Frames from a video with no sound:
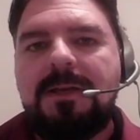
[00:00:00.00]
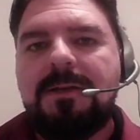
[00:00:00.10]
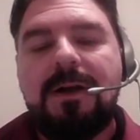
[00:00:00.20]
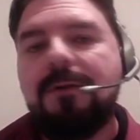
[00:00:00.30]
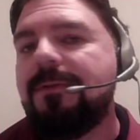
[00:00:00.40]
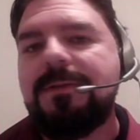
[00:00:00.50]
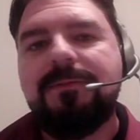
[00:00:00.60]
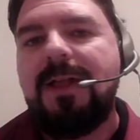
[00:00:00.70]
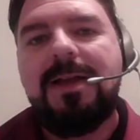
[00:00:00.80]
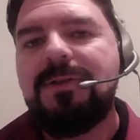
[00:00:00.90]
The offensive
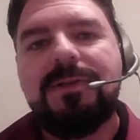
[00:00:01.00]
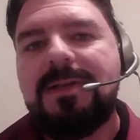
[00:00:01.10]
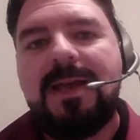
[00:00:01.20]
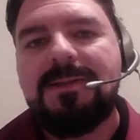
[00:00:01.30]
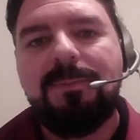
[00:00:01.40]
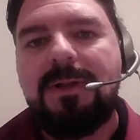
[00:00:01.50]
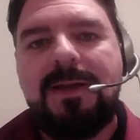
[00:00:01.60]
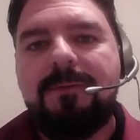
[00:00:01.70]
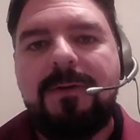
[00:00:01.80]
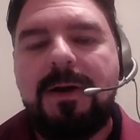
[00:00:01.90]
line just hasn't
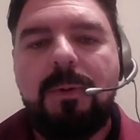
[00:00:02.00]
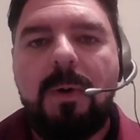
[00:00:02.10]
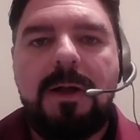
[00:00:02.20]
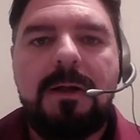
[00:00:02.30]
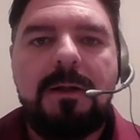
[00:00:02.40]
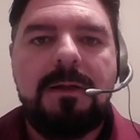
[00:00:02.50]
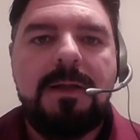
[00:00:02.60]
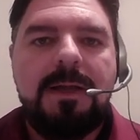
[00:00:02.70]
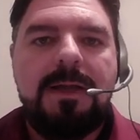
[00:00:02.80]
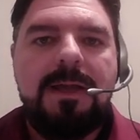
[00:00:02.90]
played very well
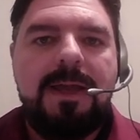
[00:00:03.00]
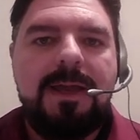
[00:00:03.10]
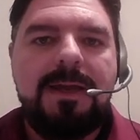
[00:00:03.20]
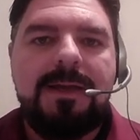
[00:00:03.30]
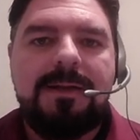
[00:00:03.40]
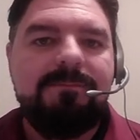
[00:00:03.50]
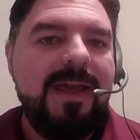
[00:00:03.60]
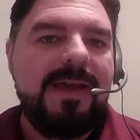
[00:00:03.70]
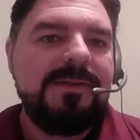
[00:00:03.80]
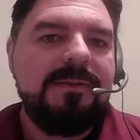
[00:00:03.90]
and
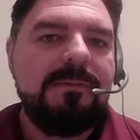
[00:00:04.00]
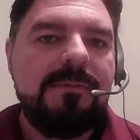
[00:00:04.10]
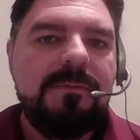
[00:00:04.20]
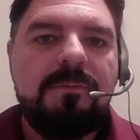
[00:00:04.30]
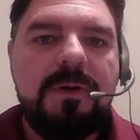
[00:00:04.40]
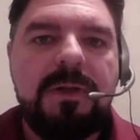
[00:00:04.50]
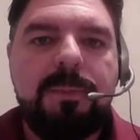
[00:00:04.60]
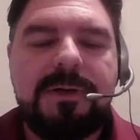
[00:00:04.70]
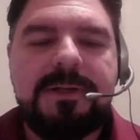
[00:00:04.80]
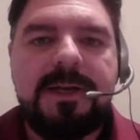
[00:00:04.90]
hasn't really
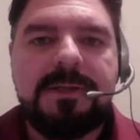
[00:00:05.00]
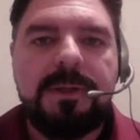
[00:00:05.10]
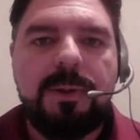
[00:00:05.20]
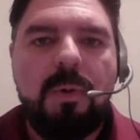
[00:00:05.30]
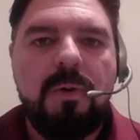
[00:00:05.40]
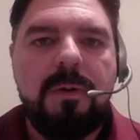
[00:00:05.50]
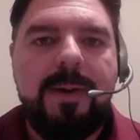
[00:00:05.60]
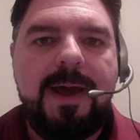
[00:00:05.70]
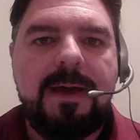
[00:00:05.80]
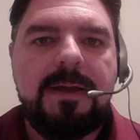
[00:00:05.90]
protected the
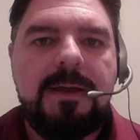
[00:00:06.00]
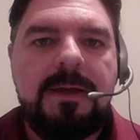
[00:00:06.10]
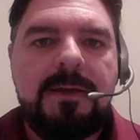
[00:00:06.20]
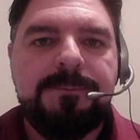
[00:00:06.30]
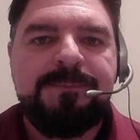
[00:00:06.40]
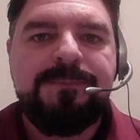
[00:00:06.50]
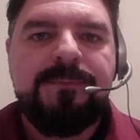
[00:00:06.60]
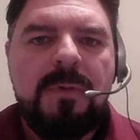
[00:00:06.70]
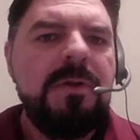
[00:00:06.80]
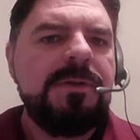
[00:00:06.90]
quarterback.
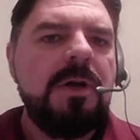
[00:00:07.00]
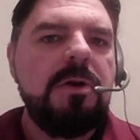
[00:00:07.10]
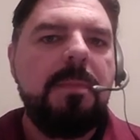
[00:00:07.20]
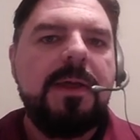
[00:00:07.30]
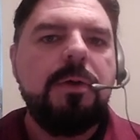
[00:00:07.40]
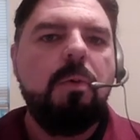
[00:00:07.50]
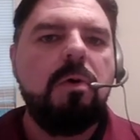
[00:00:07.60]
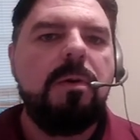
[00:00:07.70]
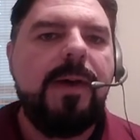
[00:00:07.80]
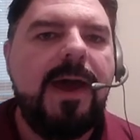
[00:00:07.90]
And talk about the
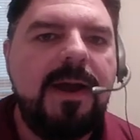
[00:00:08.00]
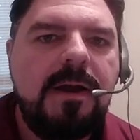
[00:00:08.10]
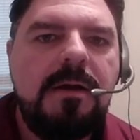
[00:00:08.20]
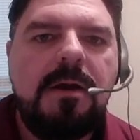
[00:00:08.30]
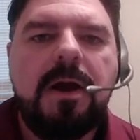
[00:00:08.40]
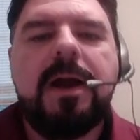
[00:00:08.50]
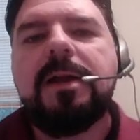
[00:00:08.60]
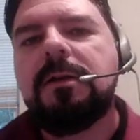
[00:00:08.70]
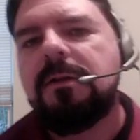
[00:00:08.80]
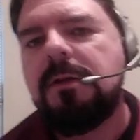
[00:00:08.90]
quarterback. All
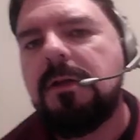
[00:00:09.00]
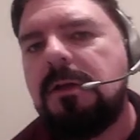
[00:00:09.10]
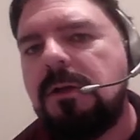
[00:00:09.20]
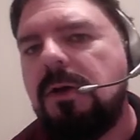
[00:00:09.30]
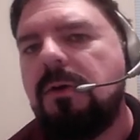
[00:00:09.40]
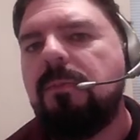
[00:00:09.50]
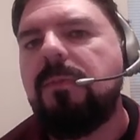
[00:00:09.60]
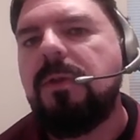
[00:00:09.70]
right, you know,